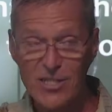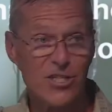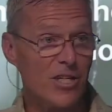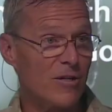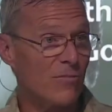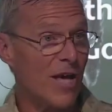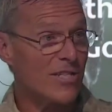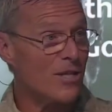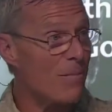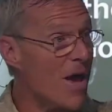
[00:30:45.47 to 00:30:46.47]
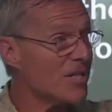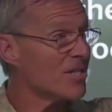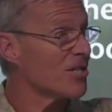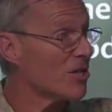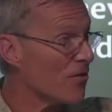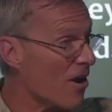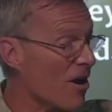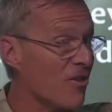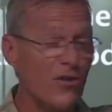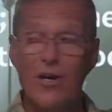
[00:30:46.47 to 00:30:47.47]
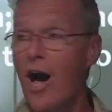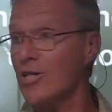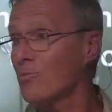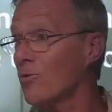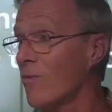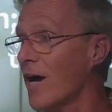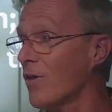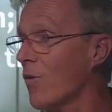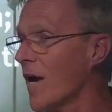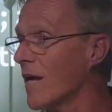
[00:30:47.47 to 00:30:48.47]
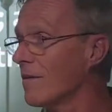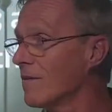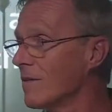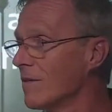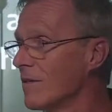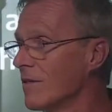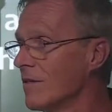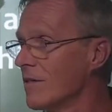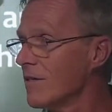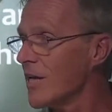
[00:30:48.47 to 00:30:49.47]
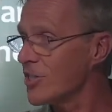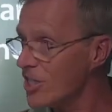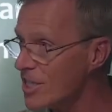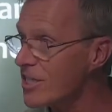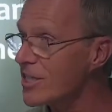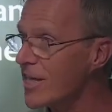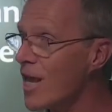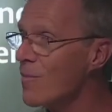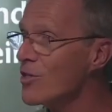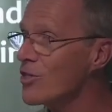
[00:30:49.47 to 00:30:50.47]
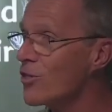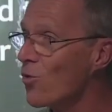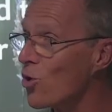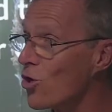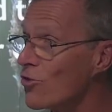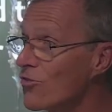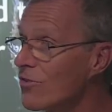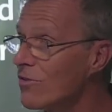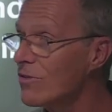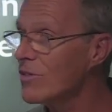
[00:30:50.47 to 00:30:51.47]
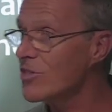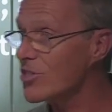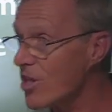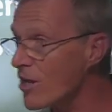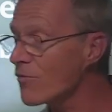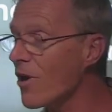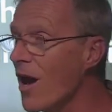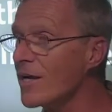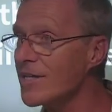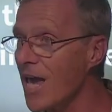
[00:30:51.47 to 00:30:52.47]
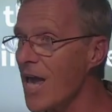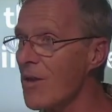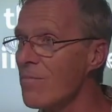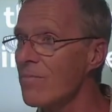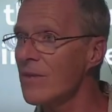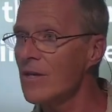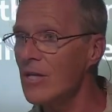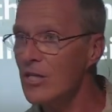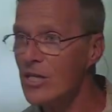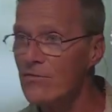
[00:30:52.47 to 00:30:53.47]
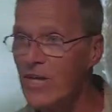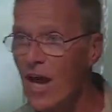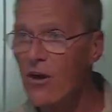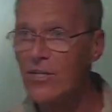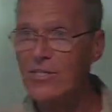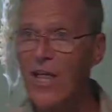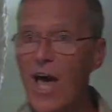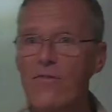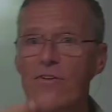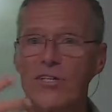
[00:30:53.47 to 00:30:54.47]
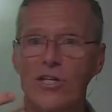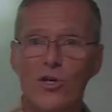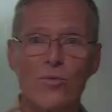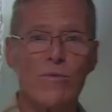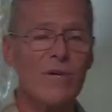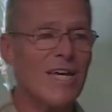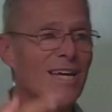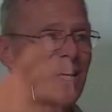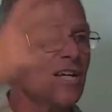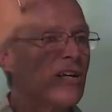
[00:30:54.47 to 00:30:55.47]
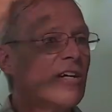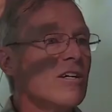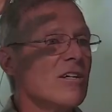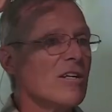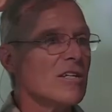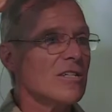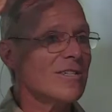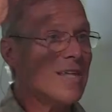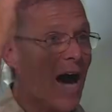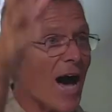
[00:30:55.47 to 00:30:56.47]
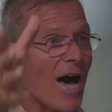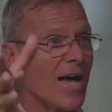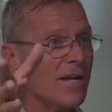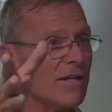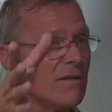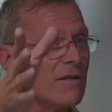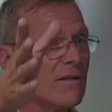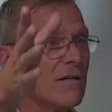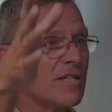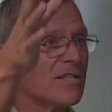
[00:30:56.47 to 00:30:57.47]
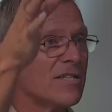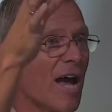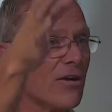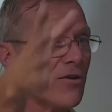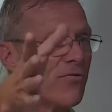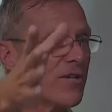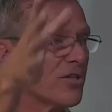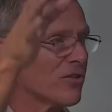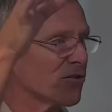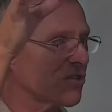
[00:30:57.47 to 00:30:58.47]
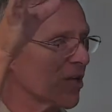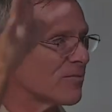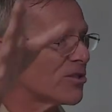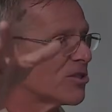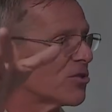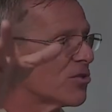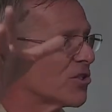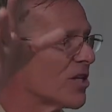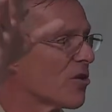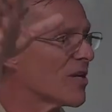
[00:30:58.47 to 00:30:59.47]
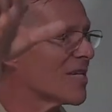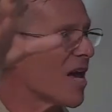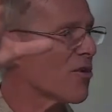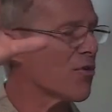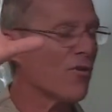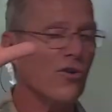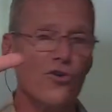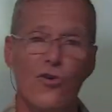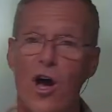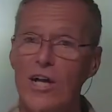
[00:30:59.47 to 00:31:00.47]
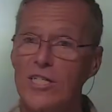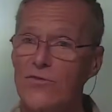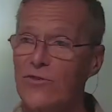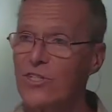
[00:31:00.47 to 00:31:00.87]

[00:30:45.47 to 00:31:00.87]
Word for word: the, that's the message of our, the gospel, by the way, that Jesus came into the world. The Son of God came, lived out his life as a human being, died a sacrificial, substitutionary death on the cross for the